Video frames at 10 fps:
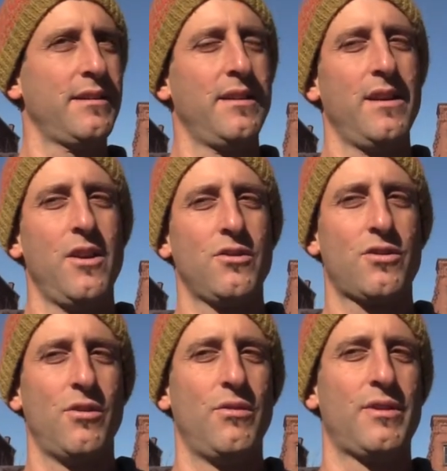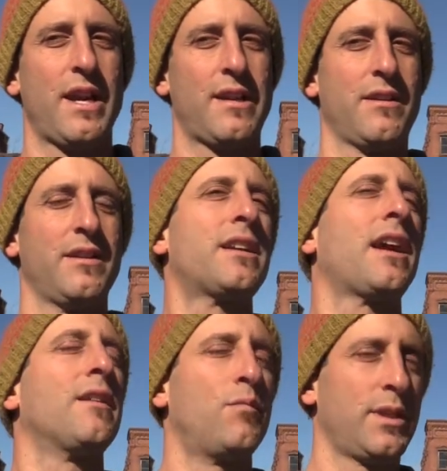Mm-hmm. So that already
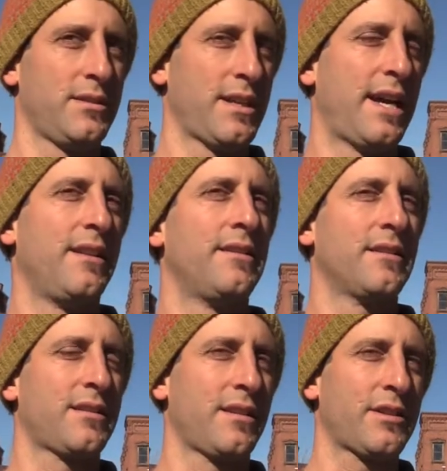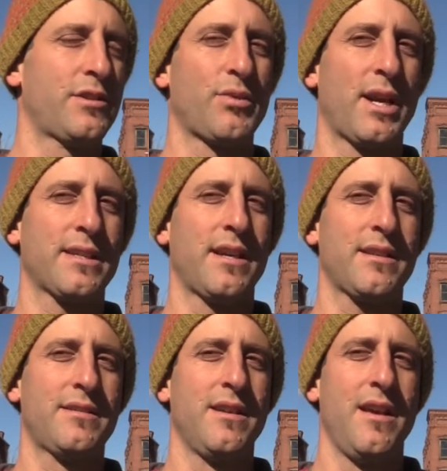kind of whittled down the selection
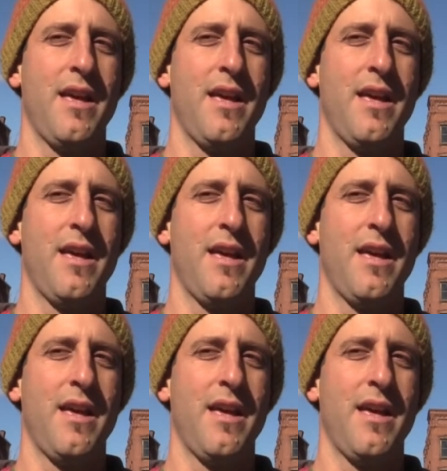process.